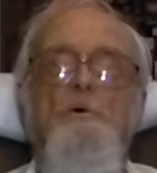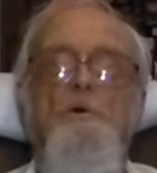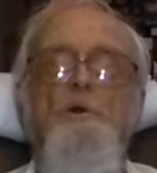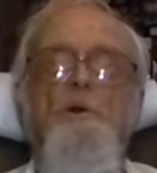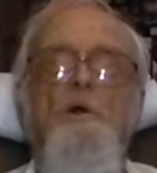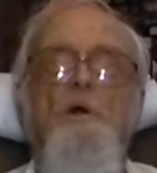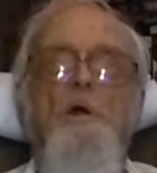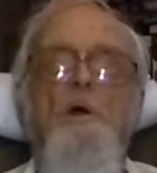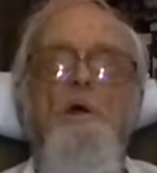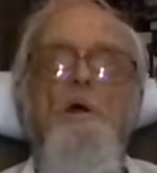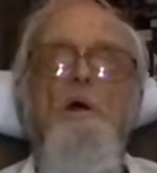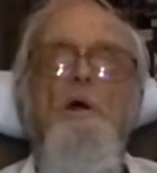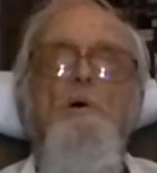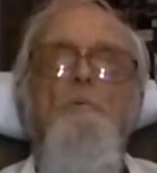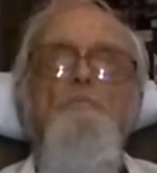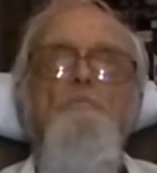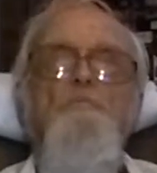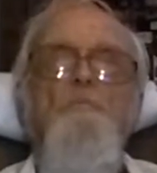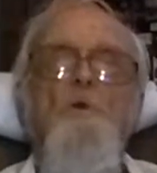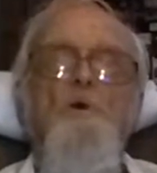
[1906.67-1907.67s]
Good.
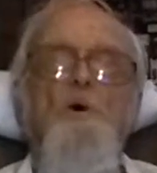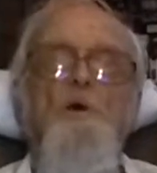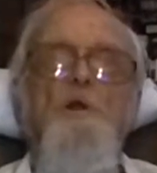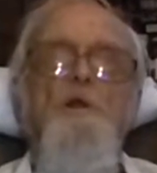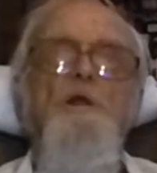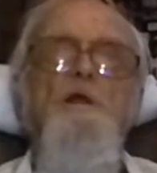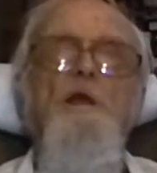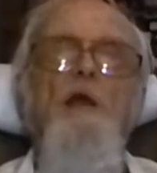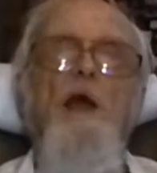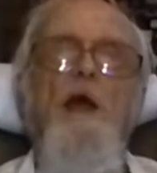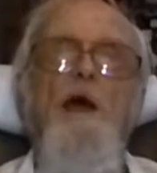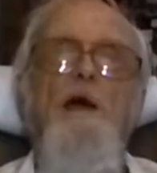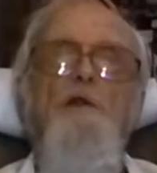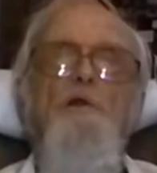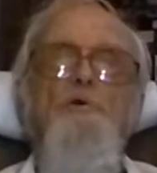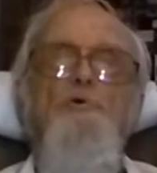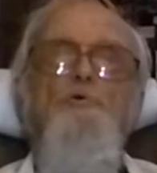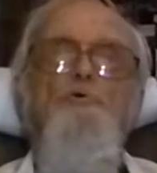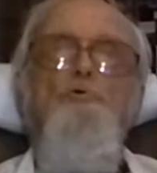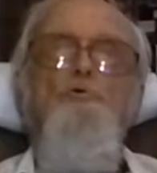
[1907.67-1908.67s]
And he
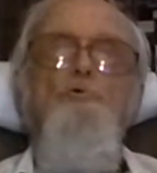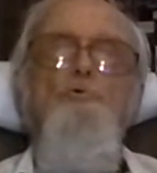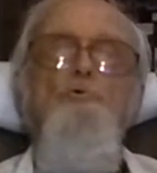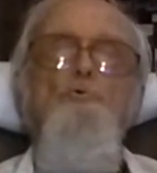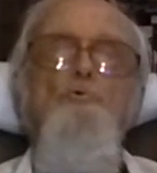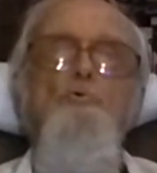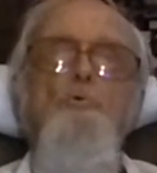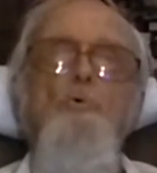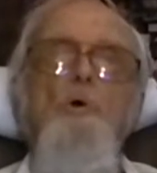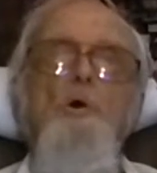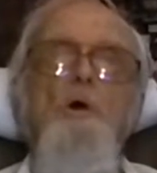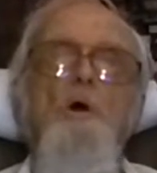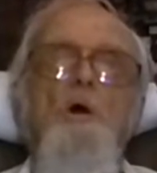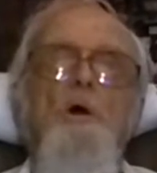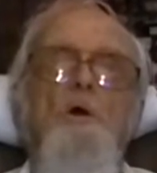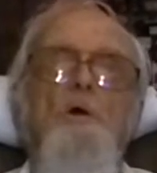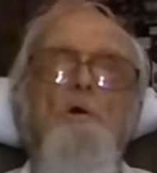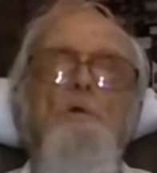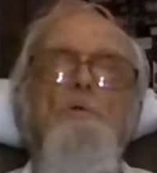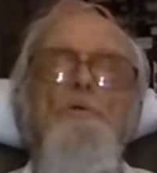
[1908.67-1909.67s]
had a crew
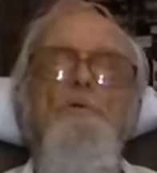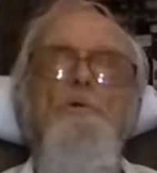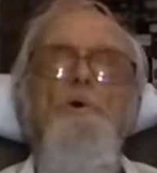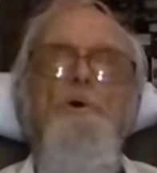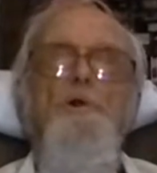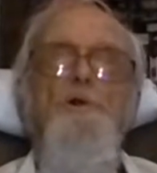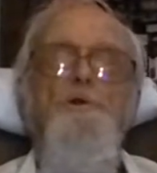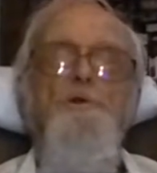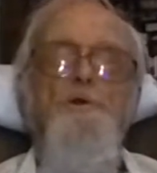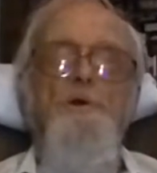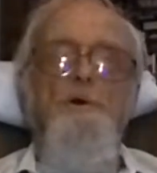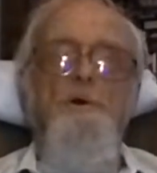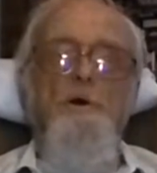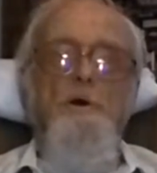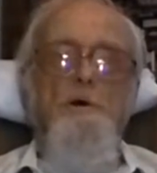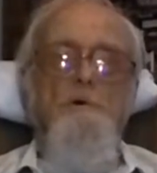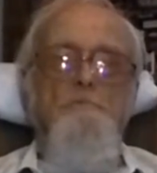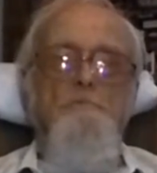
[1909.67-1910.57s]
that